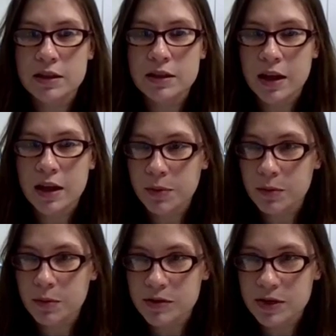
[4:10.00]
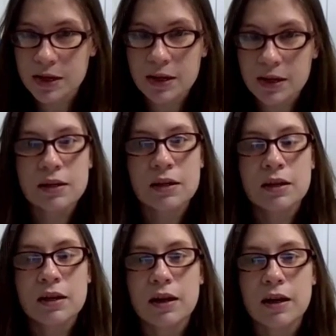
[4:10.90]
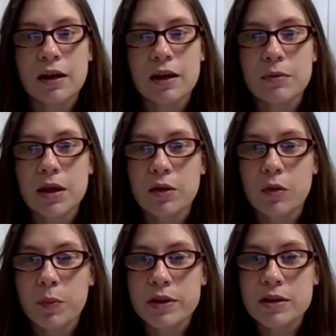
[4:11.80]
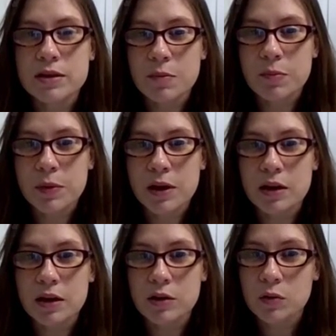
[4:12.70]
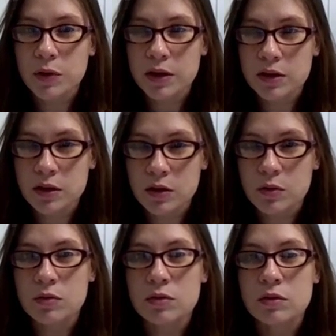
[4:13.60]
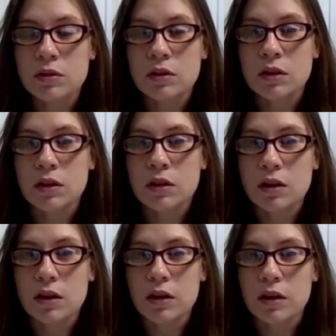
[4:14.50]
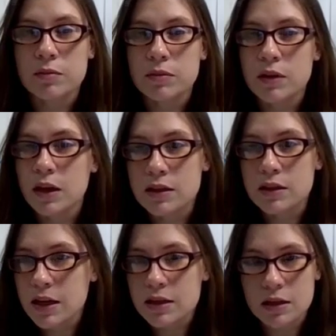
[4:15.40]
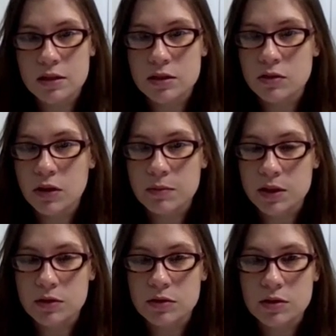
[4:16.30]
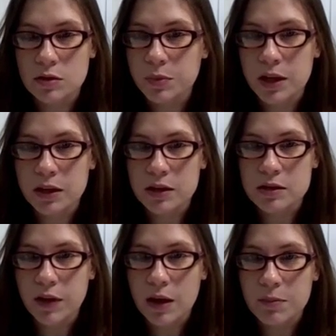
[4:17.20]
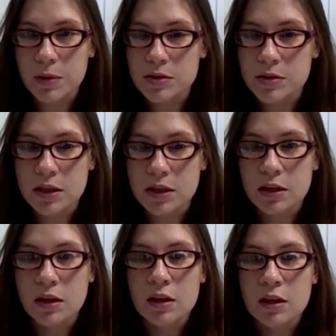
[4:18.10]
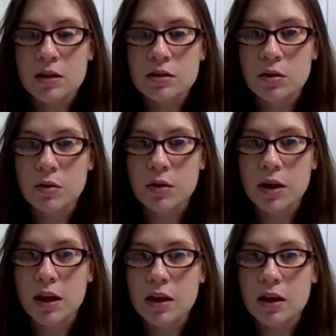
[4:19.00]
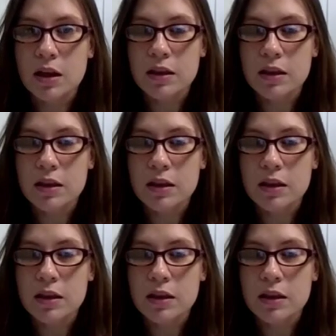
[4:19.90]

And if you click the button to listen to happy music, it opens up in a new window. In this case, I just grabbed a YouTube playlist of happy music. So